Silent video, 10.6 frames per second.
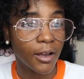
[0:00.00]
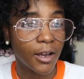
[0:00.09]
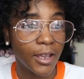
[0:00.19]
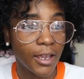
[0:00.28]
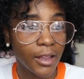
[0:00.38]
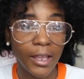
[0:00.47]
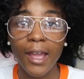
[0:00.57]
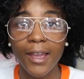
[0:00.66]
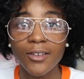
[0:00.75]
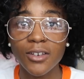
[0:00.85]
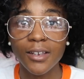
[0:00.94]
a healing
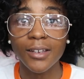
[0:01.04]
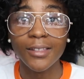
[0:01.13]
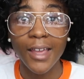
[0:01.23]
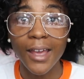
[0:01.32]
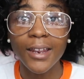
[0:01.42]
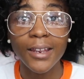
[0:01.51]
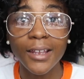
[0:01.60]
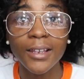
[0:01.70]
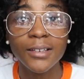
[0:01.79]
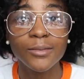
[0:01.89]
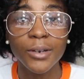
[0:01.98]
agent that it
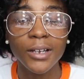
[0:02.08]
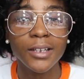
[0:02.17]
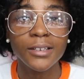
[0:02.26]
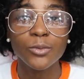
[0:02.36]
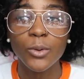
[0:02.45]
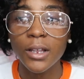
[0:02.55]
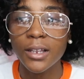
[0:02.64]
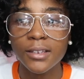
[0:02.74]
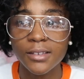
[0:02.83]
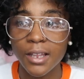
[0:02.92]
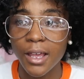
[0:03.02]
is but as well
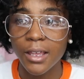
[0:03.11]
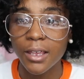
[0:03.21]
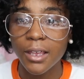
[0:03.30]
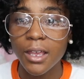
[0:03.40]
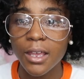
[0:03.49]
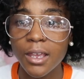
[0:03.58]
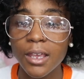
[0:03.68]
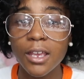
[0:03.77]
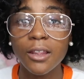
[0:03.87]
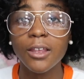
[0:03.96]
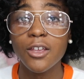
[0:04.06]
as like
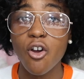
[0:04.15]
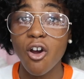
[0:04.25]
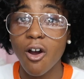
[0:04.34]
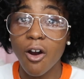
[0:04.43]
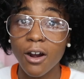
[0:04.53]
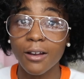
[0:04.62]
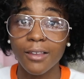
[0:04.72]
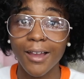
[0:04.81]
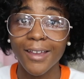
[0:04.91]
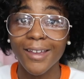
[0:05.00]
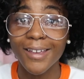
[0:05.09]
healing your heart
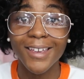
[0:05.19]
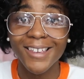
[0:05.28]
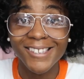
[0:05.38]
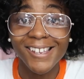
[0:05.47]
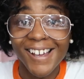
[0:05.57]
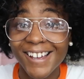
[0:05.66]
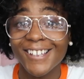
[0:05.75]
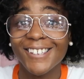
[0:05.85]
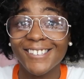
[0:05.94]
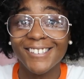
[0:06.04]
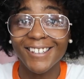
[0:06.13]
like it, it does
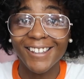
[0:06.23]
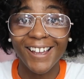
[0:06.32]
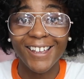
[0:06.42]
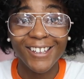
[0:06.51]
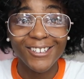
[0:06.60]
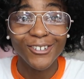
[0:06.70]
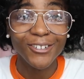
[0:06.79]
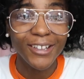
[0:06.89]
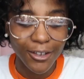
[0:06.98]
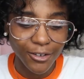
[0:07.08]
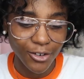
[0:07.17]
like it
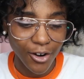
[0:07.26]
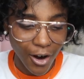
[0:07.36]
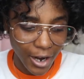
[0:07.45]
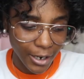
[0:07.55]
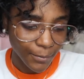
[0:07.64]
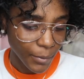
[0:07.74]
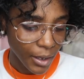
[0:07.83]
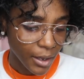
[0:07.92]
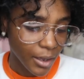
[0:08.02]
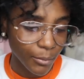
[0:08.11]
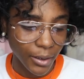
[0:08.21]
truly heals your heart
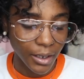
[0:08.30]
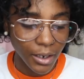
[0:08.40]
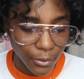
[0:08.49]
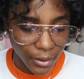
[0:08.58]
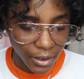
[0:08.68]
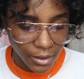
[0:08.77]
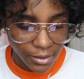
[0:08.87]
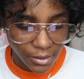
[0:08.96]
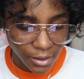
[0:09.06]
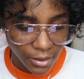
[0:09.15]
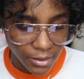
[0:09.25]
but
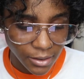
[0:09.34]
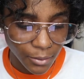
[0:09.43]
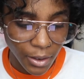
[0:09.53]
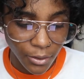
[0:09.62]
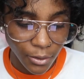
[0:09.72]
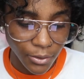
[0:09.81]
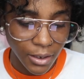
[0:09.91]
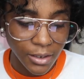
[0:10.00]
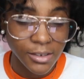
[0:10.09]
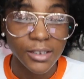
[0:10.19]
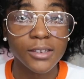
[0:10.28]
anyways some other
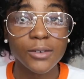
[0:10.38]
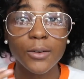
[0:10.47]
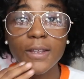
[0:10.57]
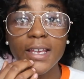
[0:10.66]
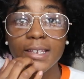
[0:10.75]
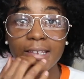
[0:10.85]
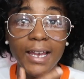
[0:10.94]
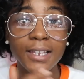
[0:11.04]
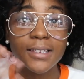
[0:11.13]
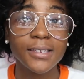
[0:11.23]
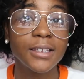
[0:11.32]
things It's it
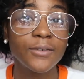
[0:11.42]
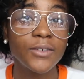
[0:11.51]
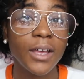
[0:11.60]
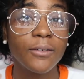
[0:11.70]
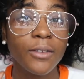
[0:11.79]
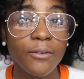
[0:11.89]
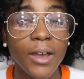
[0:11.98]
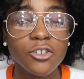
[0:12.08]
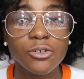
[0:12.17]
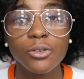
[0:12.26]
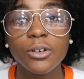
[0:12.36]
tightens the va the
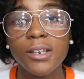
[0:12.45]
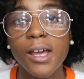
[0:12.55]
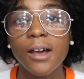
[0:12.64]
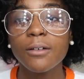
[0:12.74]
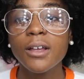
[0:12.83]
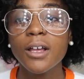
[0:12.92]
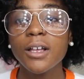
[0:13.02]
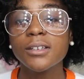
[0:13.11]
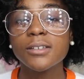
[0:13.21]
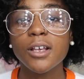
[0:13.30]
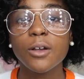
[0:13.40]
vaginal canal.
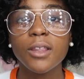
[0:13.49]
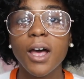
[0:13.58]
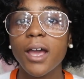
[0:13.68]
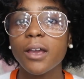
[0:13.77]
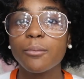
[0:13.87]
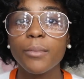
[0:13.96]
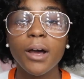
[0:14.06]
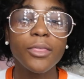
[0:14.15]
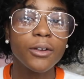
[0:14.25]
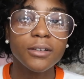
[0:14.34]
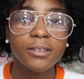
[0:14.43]
So like
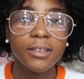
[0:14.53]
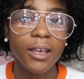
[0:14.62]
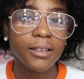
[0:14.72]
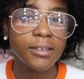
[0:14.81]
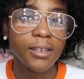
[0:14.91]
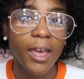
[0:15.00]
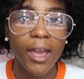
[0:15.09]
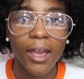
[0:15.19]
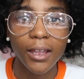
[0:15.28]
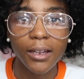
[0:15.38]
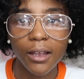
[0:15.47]
mothers that's
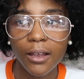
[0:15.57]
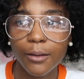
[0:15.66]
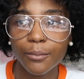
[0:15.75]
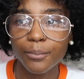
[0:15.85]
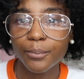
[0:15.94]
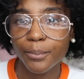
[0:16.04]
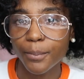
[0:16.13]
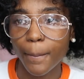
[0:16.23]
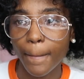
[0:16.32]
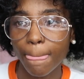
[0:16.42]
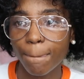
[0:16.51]
had, um,
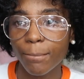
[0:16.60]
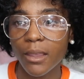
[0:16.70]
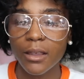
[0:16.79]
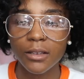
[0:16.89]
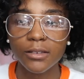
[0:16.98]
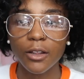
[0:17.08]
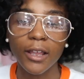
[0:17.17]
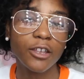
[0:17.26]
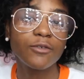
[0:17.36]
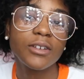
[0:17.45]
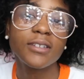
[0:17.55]
so
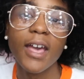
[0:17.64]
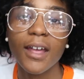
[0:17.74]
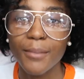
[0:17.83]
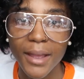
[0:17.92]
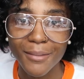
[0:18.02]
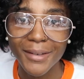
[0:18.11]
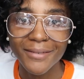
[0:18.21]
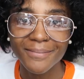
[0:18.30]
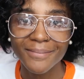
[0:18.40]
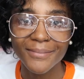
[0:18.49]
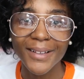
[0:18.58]
like you just had a baby.
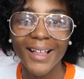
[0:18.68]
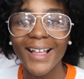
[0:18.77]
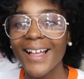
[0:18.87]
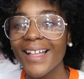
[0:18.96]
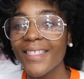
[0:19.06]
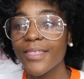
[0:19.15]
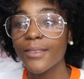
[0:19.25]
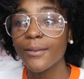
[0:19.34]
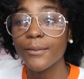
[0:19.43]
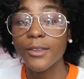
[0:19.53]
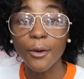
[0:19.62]

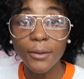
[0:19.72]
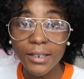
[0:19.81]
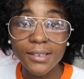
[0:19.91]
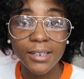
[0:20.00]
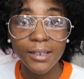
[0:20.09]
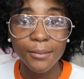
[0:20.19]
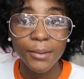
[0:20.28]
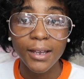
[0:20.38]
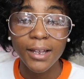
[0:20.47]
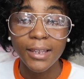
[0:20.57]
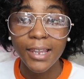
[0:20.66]
Yoni
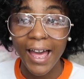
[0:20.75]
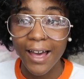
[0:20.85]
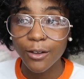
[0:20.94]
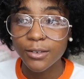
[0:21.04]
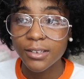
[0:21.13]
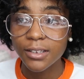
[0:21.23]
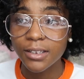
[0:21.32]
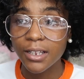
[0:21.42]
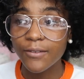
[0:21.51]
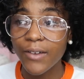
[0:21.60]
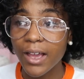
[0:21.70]
steaming allows
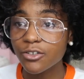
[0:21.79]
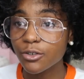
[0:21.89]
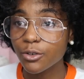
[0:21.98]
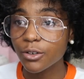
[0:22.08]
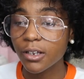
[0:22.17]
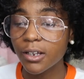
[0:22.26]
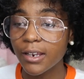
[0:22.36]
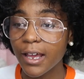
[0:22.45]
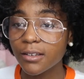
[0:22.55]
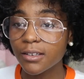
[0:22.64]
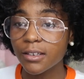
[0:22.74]
the vaginal
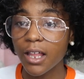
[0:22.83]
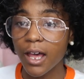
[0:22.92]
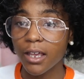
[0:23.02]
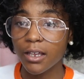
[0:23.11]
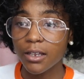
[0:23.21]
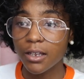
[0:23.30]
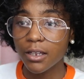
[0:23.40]
canal to like